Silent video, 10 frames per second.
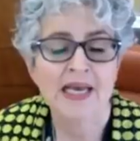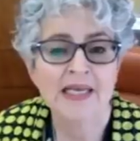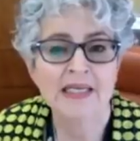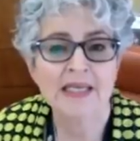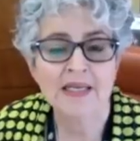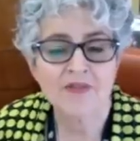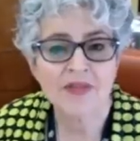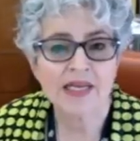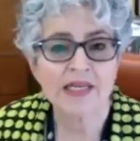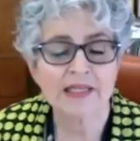And
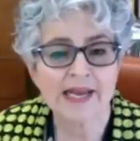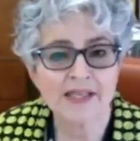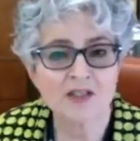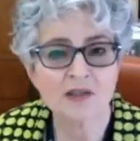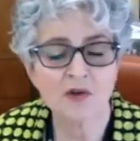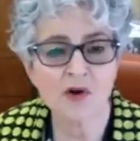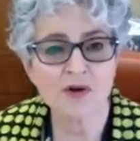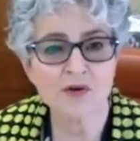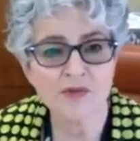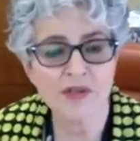they last
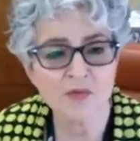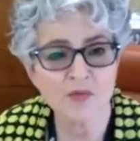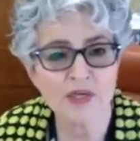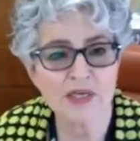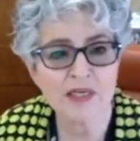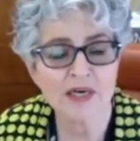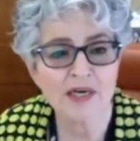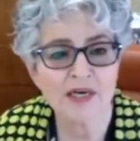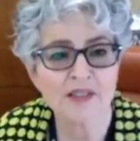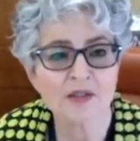longer than we
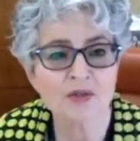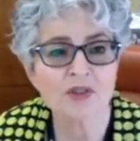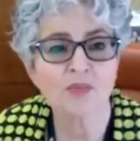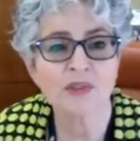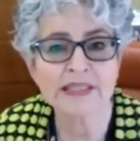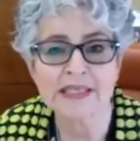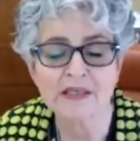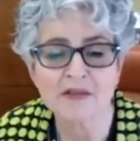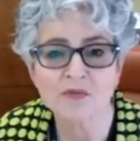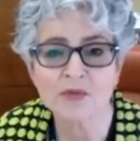uh, used to
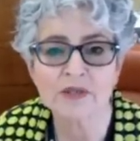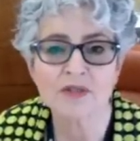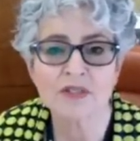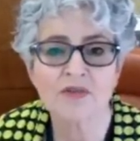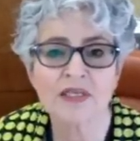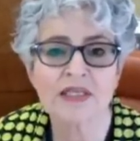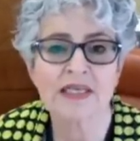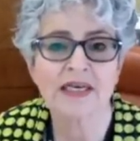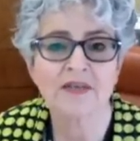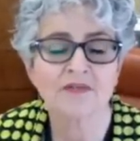believe. We used to think
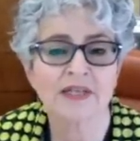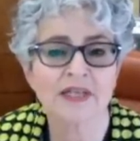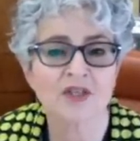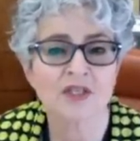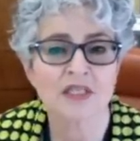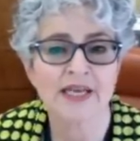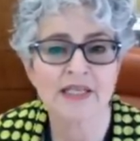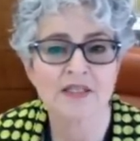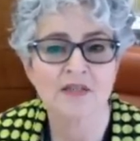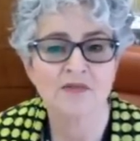that hot flashes
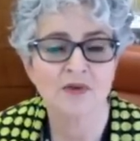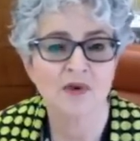lasted